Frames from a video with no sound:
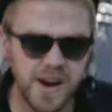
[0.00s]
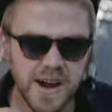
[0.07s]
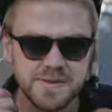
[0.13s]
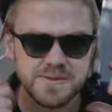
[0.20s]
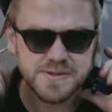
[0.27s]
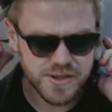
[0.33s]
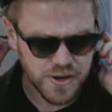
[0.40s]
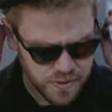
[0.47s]
All right,
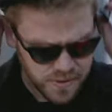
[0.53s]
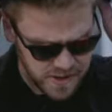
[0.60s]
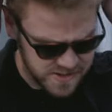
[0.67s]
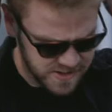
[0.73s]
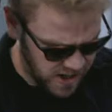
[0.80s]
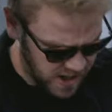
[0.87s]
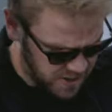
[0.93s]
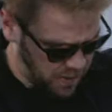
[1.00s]
so
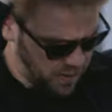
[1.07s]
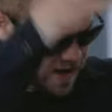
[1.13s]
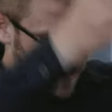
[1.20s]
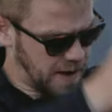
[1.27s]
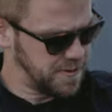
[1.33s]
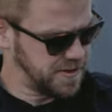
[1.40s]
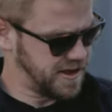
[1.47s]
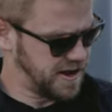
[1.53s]
let's talk about what
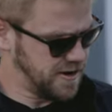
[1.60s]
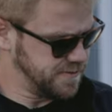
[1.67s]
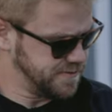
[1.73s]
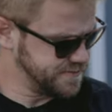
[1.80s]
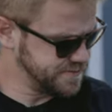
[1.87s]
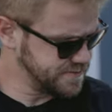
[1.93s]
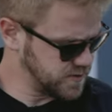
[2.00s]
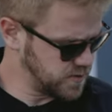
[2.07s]
happened there.
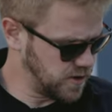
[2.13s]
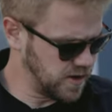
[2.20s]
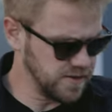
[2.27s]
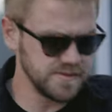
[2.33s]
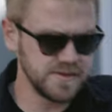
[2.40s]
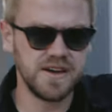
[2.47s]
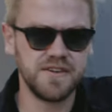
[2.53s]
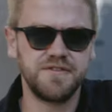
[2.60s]
Well,
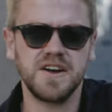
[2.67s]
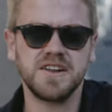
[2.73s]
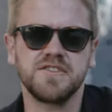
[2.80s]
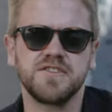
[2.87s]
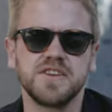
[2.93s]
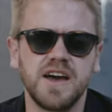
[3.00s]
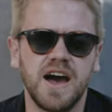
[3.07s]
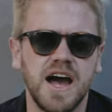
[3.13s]

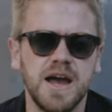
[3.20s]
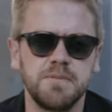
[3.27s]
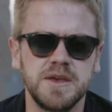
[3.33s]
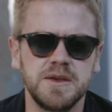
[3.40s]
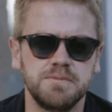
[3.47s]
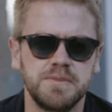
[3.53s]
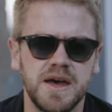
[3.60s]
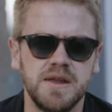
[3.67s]
effectively, I
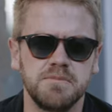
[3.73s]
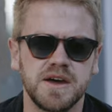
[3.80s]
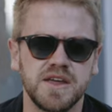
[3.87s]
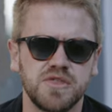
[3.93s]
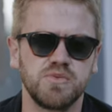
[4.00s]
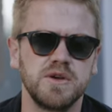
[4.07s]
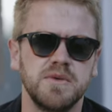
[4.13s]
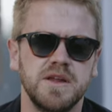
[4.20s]
beat Ben by
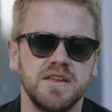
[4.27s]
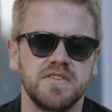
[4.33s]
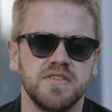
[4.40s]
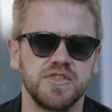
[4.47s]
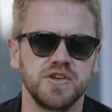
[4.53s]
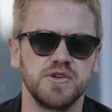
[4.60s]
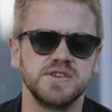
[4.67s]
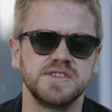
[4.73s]
three minutes
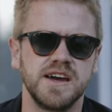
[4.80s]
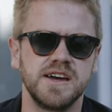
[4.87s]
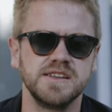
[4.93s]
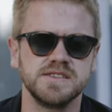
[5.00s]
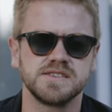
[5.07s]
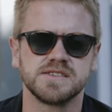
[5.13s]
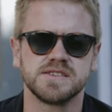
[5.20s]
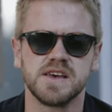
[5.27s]
and thirty
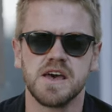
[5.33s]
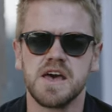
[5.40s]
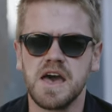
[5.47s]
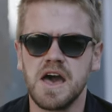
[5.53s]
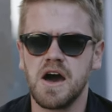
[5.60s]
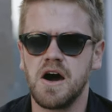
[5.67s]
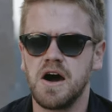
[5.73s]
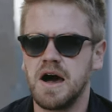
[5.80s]
seconds.
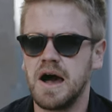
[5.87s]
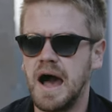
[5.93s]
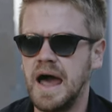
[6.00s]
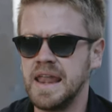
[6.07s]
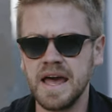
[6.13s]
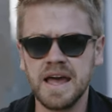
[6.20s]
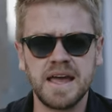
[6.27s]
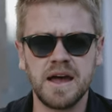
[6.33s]

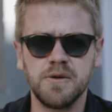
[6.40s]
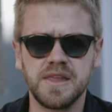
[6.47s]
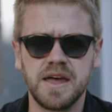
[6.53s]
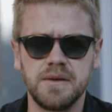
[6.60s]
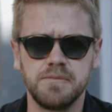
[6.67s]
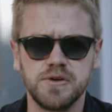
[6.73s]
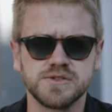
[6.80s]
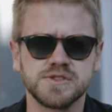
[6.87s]
And I count
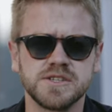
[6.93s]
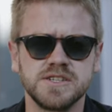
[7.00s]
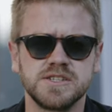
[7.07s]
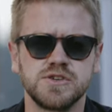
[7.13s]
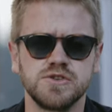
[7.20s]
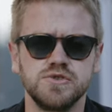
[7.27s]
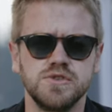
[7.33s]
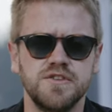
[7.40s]
that mostly
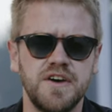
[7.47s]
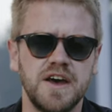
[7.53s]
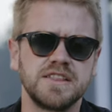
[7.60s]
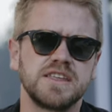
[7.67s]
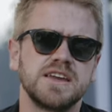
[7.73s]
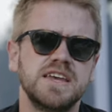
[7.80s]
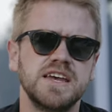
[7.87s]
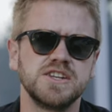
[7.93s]
to the fact
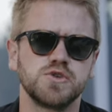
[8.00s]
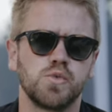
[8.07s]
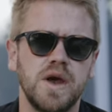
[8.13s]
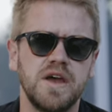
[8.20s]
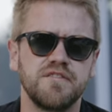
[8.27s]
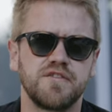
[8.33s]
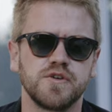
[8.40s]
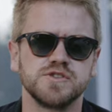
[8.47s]
that he had to
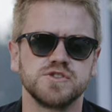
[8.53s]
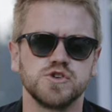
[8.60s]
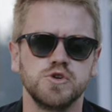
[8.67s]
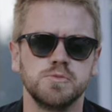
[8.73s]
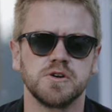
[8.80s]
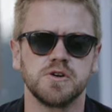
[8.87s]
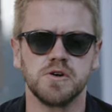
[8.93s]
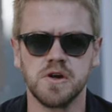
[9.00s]
wait for his
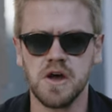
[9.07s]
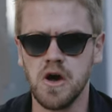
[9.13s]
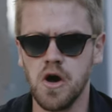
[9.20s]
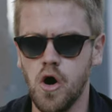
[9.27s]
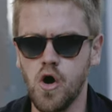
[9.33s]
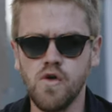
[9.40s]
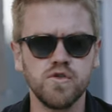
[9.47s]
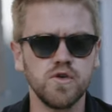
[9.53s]
Uber.
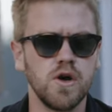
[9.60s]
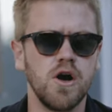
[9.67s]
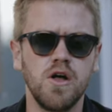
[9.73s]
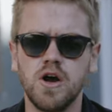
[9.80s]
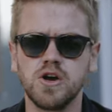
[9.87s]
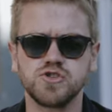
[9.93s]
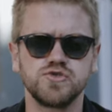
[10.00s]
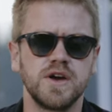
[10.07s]
Overall,
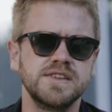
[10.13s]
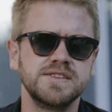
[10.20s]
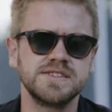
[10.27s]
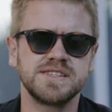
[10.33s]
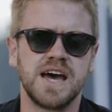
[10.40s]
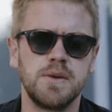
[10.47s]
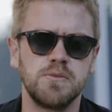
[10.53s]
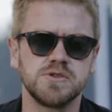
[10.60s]
our
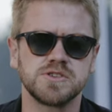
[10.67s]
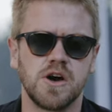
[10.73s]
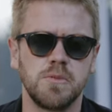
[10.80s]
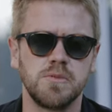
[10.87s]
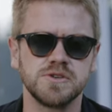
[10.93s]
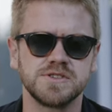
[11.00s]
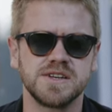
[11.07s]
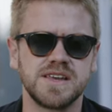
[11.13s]
transit time was
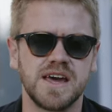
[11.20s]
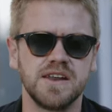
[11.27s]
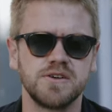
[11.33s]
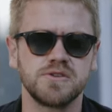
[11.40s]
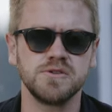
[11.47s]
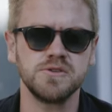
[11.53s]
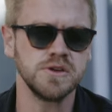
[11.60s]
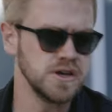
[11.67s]
almost
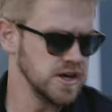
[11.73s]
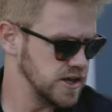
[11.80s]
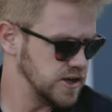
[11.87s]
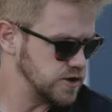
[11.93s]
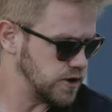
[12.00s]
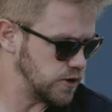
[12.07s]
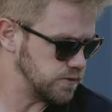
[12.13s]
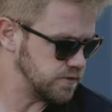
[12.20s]
identical.
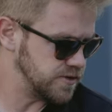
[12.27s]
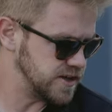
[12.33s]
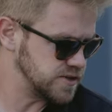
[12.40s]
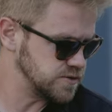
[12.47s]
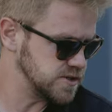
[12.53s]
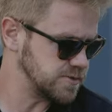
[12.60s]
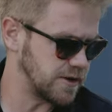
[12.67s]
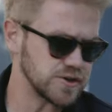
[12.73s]
You know,
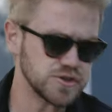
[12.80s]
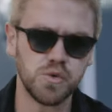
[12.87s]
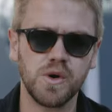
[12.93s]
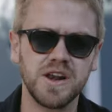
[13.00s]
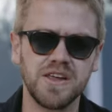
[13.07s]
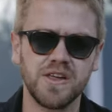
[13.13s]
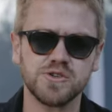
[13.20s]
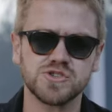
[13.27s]
this was about
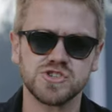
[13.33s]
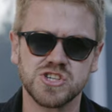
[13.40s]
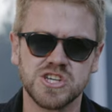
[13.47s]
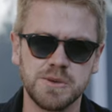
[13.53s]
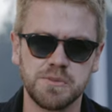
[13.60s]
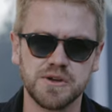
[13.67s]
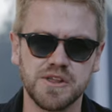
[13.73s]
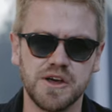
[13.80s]
twenty dollars
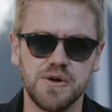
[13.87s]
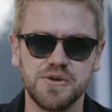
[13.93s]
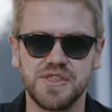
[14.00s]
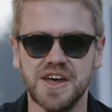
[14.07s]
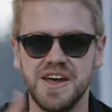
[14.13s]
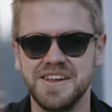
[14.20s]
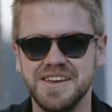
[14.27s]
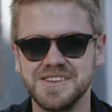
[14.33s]
cheaper though
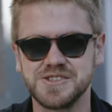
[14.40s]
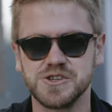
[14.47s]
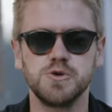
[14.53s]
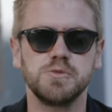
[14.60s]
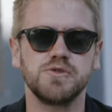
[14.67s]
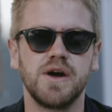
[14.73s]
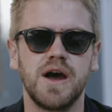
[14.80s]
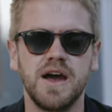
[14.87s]
than his
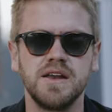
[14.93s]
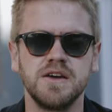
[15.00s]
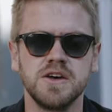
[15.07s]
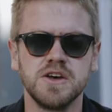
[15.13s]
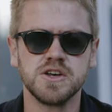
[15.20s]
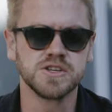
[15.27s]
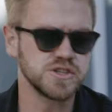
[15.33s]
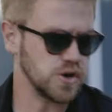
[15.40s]
Uber ride.
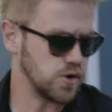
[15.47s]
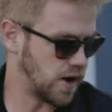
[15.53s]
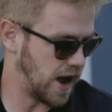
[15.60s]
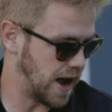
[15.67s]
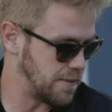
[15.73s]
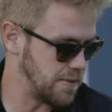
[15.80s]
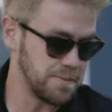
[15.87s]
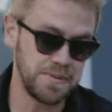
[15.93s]
So
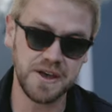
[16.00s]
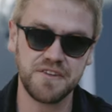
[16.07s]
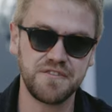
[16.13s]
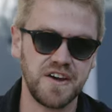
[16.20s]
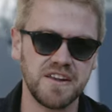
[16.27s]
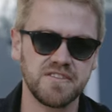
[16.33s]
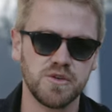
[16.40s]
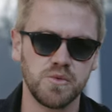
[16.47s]
I'm a big
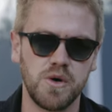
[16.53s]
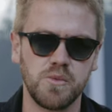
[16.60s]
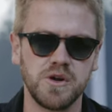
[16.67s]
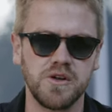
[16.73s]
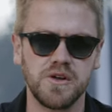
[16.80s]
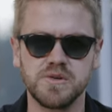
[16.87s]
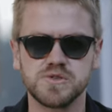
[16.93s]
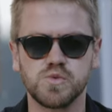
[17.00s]
fan of the one
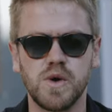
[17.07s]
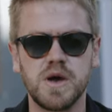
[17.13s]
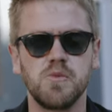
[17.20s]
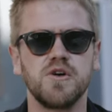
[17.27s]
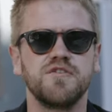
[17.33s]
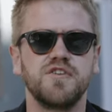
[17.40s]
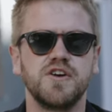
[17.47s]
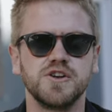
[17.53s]
wheel. It was way
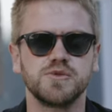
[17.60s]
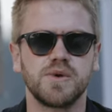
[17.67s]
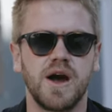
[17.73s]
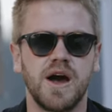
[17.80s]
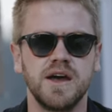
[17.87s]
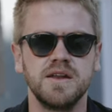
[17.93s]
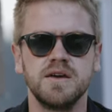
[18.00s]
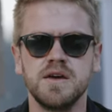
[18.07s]
more fun to
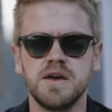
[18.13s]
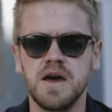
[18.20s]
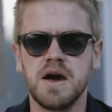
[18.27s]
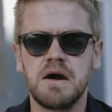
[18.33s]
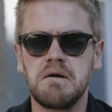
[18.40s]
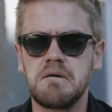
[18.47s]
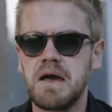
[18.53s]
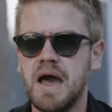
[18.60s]
ride.
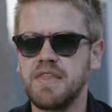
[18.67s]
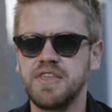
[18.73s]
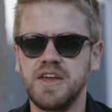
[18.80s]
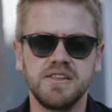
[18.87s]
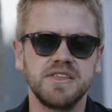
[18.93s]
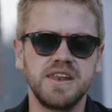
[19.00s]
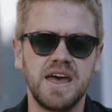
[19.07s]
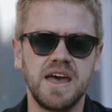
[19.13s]
At the
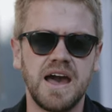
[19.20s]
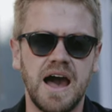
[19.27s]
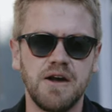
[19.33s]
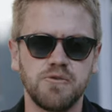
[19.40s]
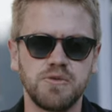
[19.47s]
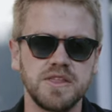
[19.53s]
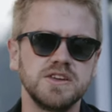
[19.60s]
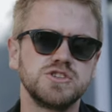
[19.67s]
end of the day, I
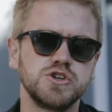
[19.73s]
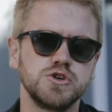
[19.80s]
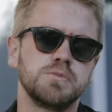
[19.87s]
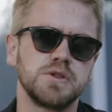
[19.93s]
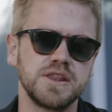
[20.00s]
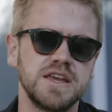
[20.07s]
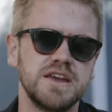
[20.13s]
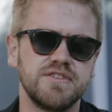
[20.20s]
really do
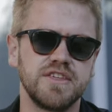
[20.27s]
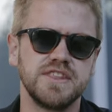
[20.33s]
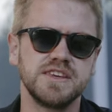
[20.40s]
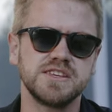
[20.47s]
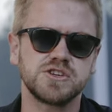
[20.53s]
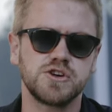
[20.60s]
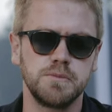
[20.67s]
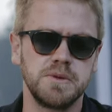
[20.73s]
believe that
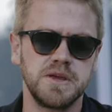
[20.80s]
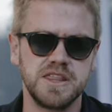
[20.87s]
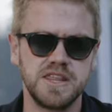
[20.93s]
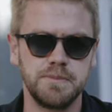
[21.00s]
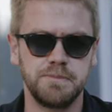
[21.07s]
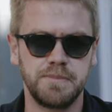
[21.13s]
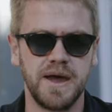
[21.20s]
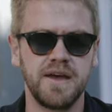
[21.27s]
this could be
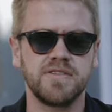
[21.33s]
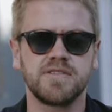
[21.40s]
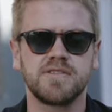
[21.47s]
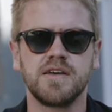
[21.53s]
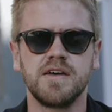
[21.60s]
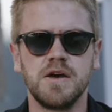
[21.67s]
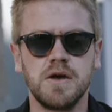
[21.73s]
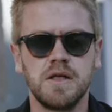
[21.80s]
the
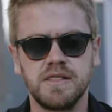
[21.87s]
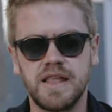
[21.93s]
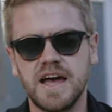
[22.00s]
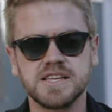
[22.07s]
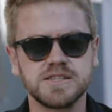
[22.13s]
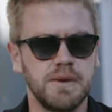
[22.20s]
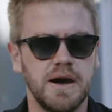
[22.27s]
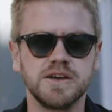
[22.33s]
best
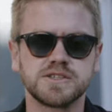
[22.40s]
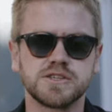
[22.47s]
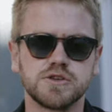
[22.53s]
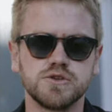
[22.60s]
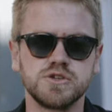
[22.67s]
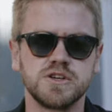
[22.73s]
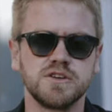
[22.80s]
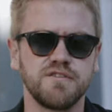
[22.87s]
last mile
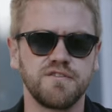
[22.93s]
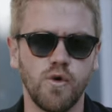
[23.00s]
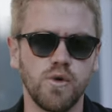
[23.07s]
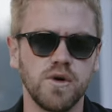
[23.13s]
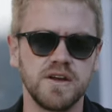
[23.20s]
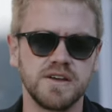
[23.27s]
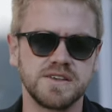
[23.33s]
solution for